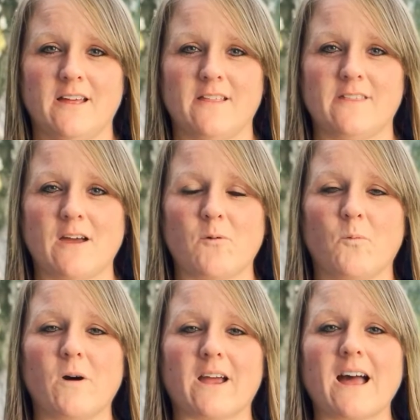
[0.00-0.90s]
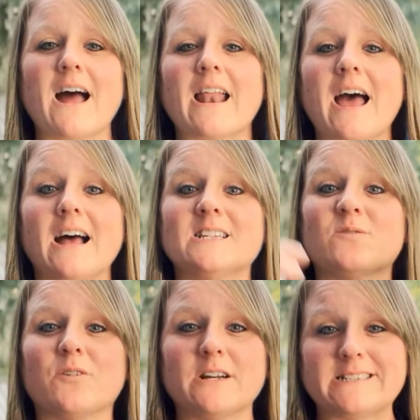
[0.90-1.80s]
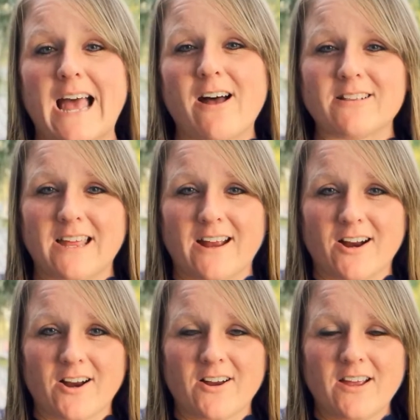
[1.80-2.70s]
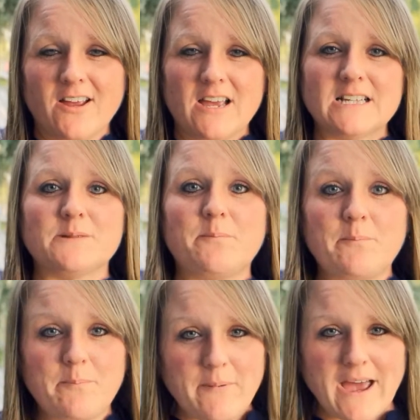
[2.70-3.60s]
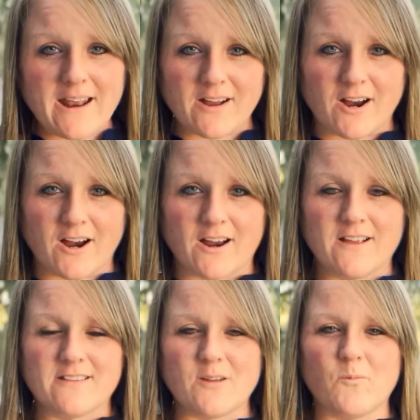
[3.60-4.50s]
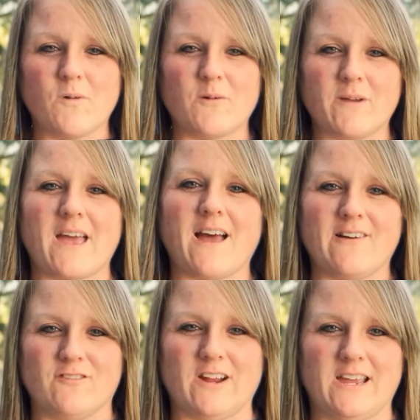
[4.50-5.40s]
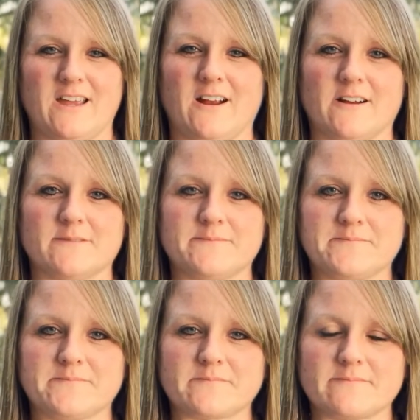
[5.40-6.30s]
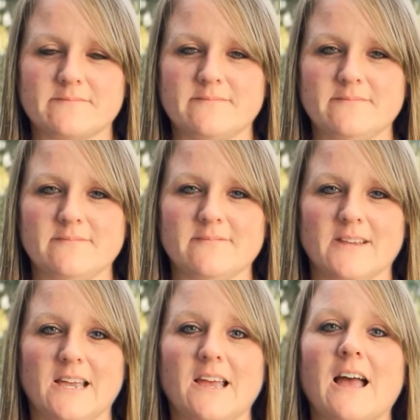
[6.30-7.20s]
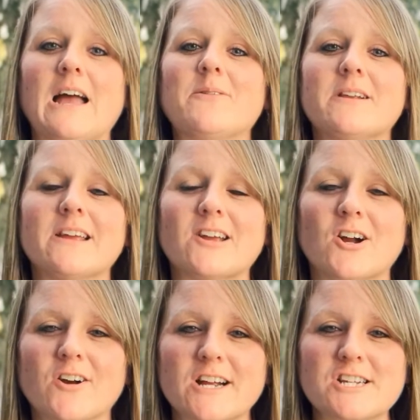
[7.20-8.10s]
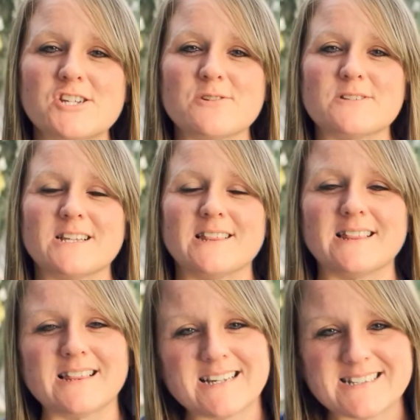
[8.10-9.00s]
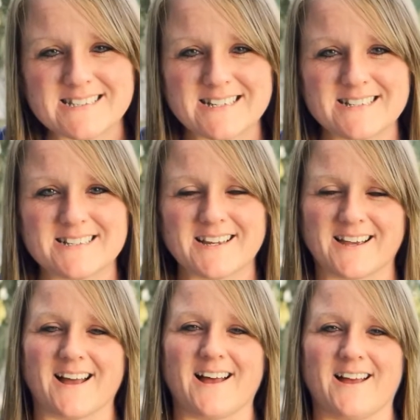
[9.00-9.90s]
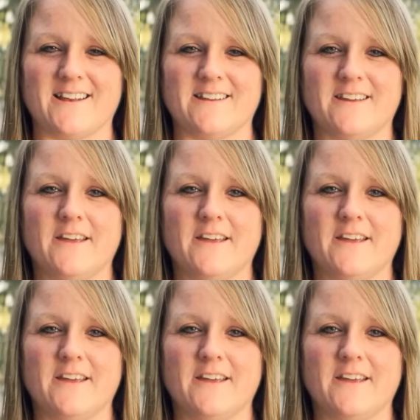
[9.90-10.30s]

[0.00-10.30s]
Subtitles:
that what God has for us out there is better than what we have right here. I would encourage you to listen to God